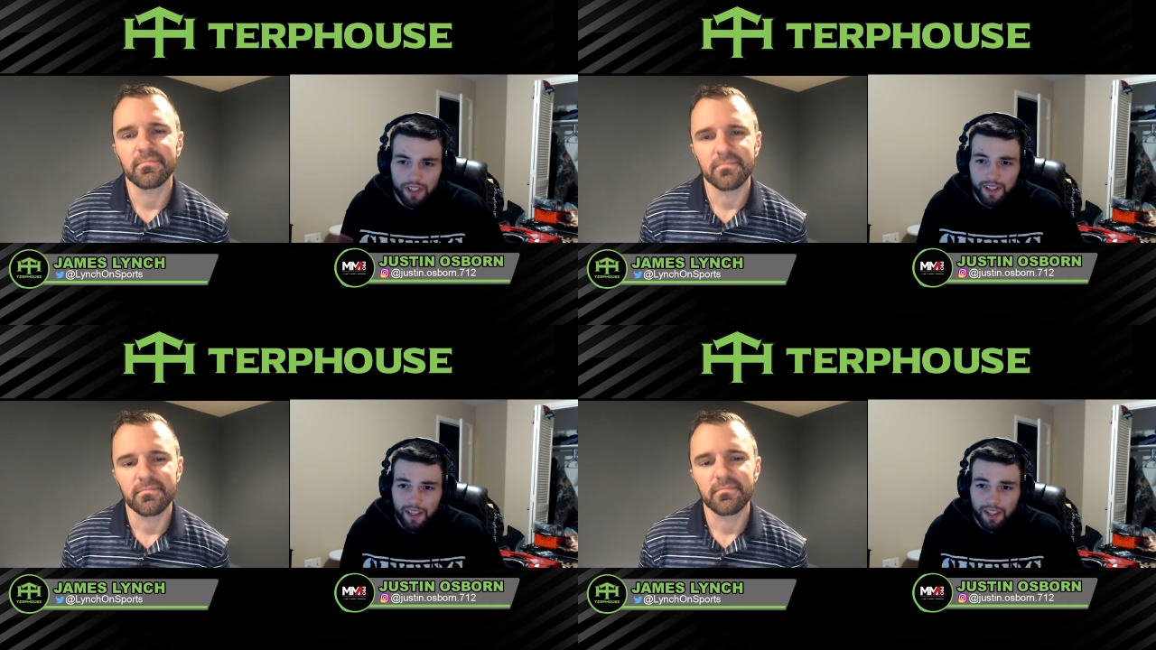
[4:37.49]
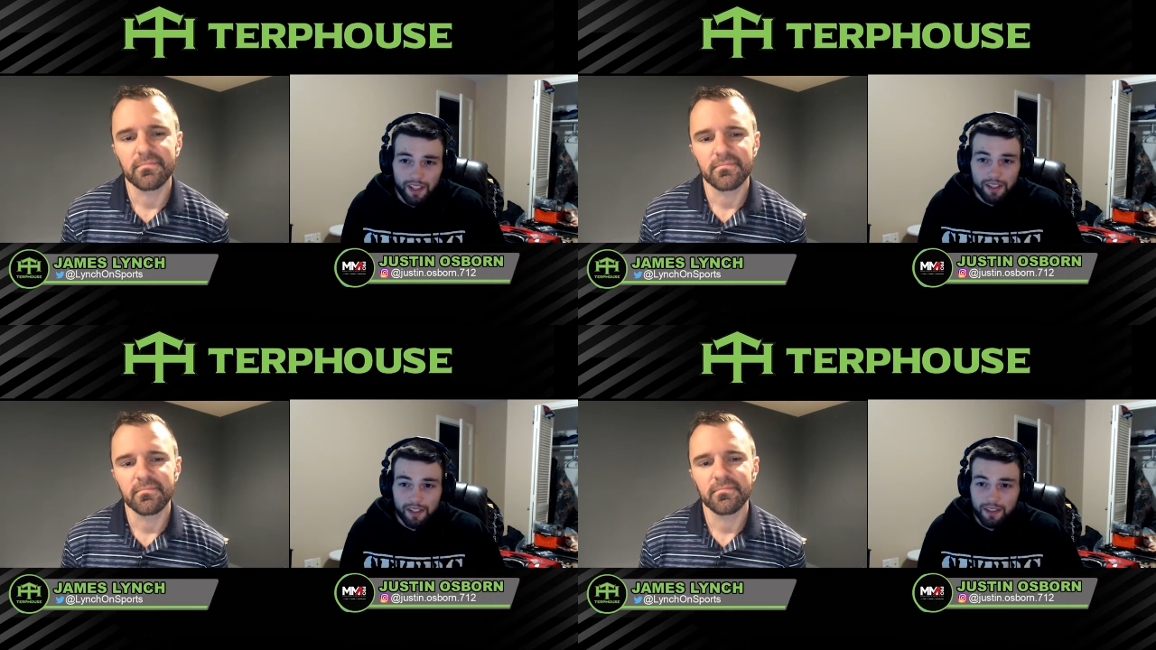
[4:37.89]
Speaker 1: He said
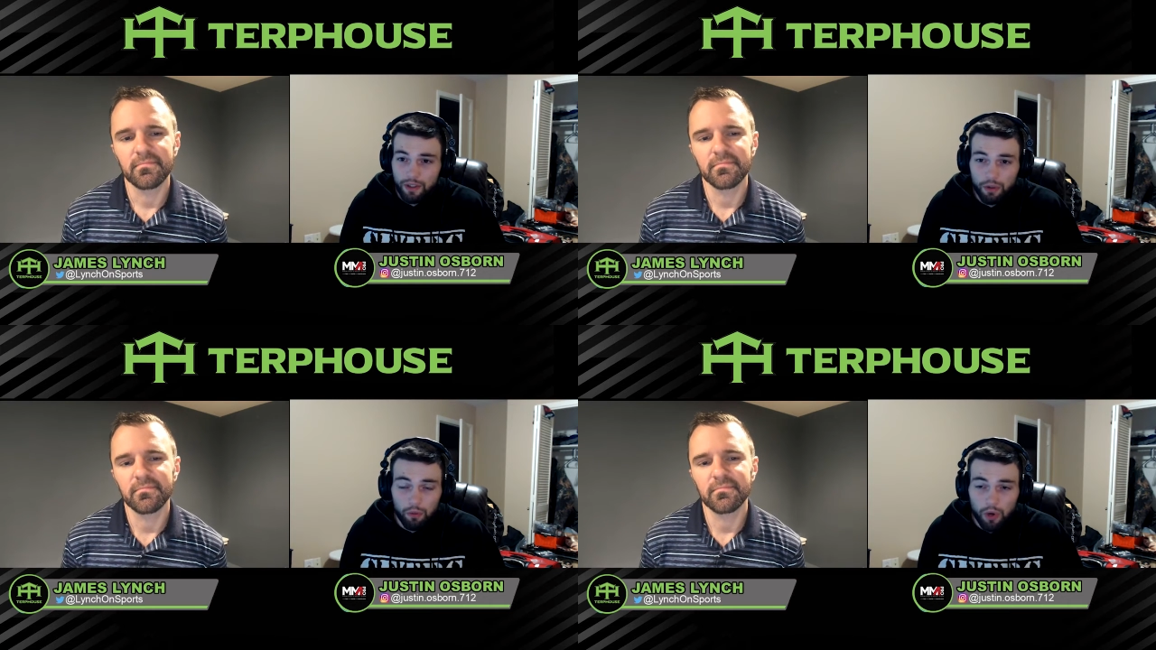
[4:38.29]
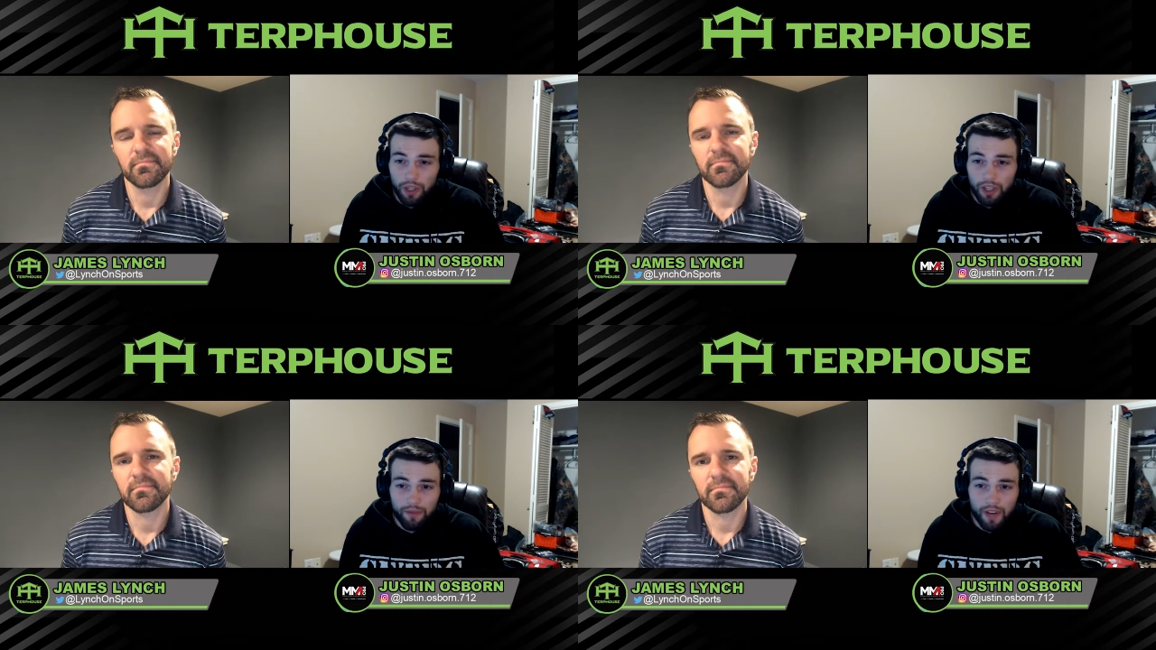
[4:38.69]
it's two to
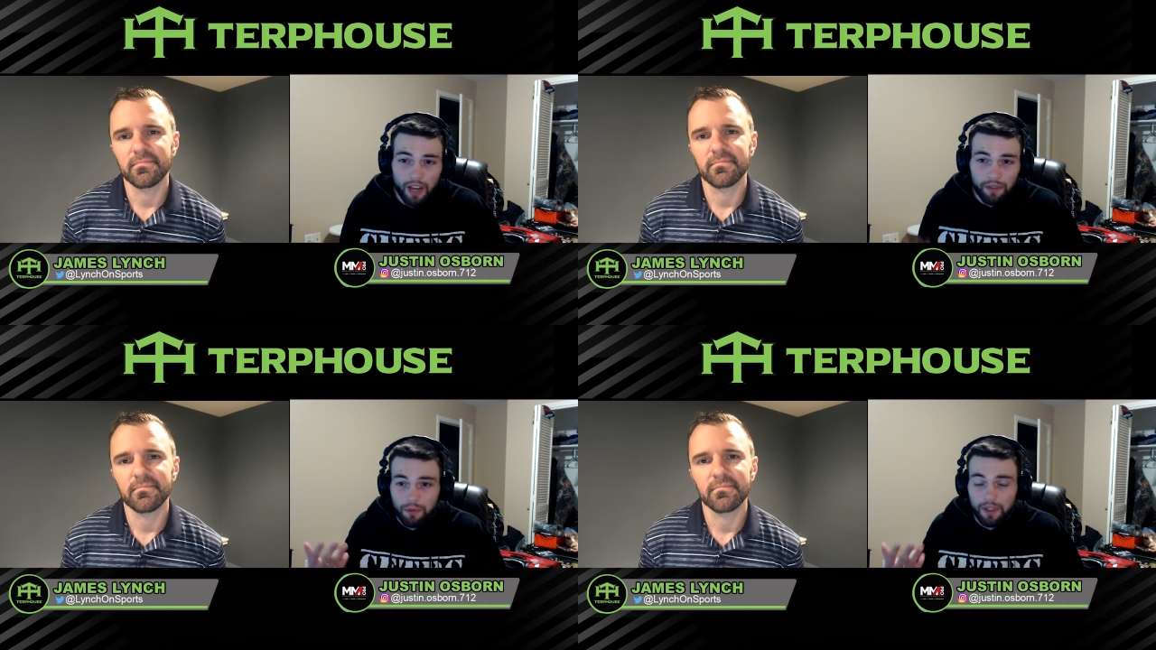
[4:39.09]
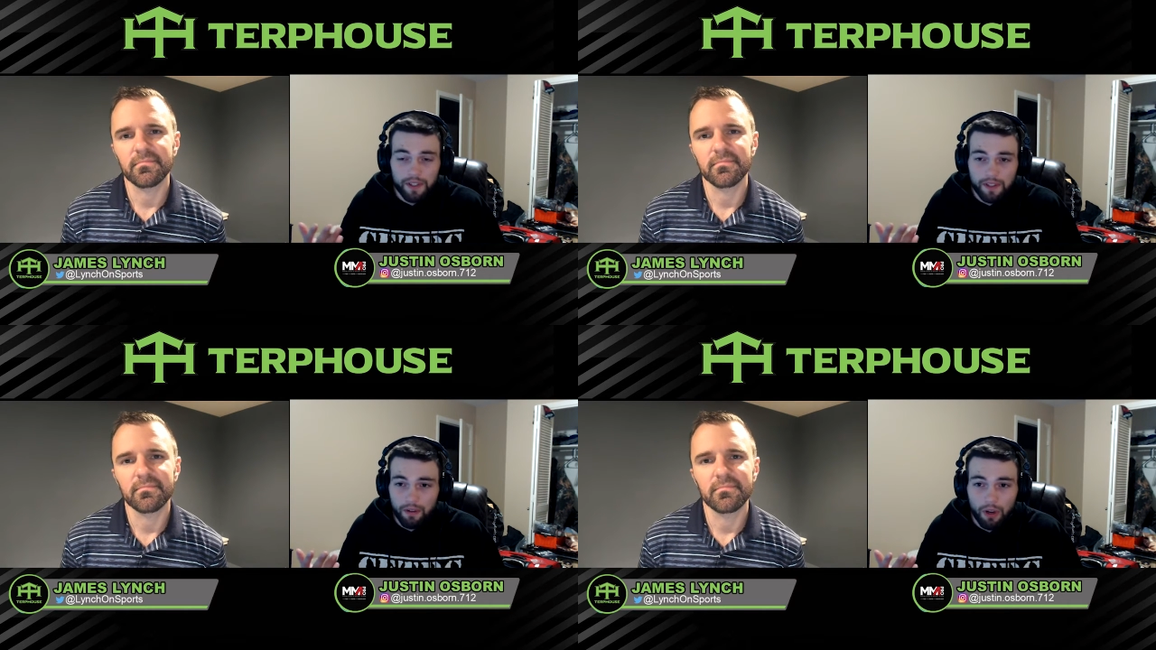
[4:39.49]
one, if not three
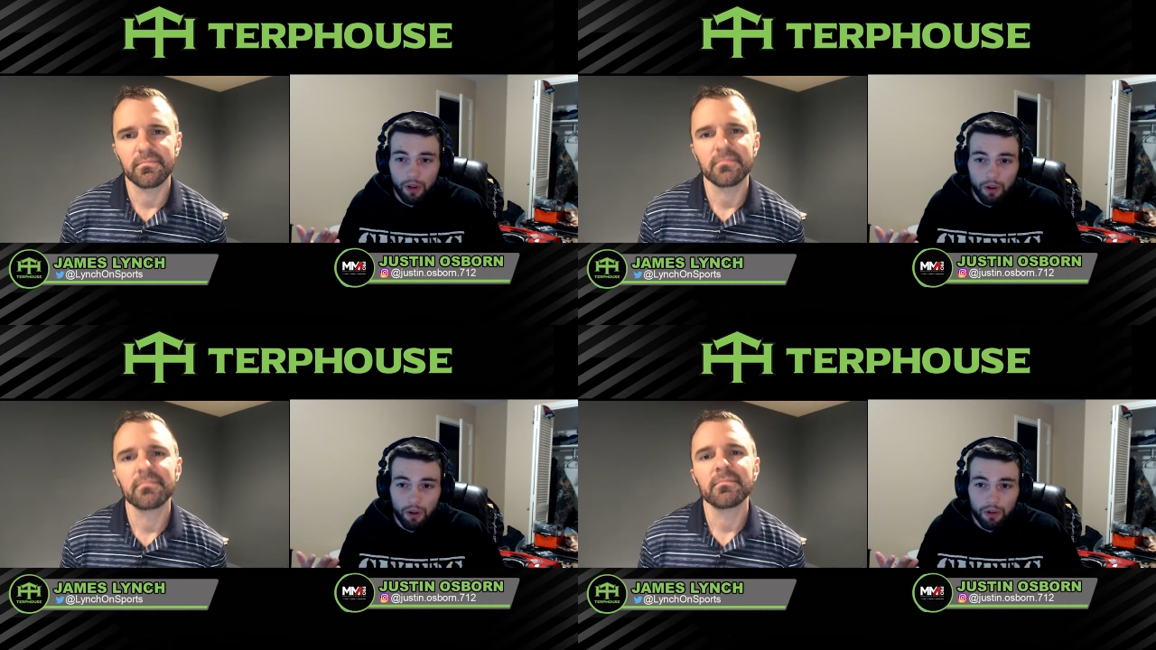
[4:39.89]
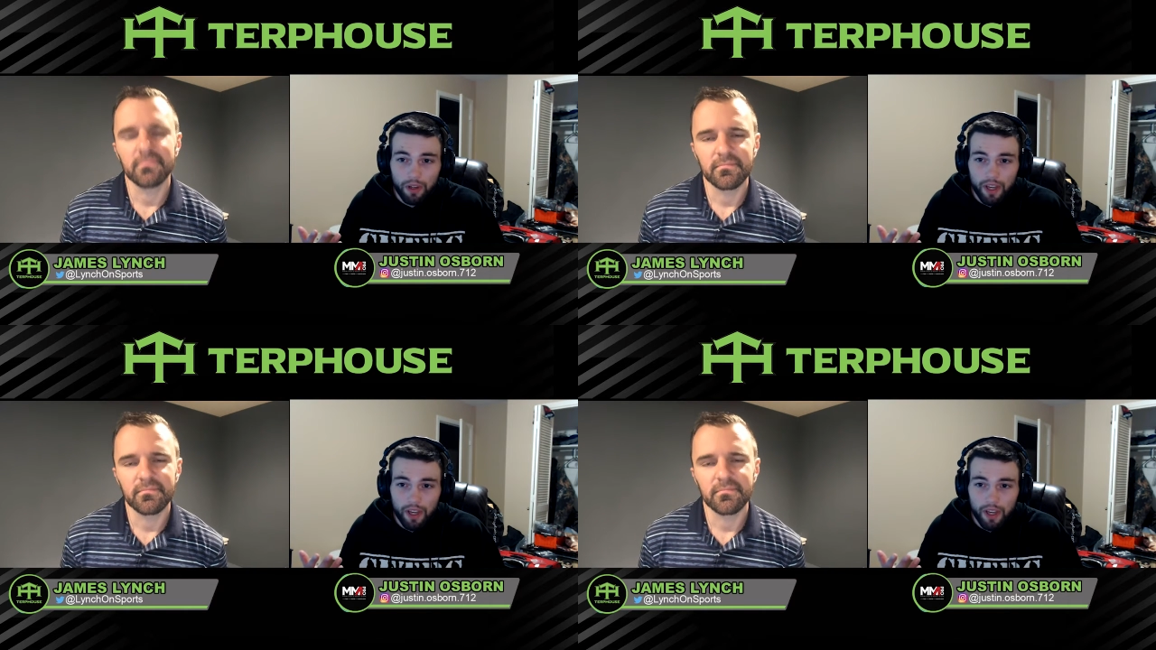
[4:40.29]
to zero.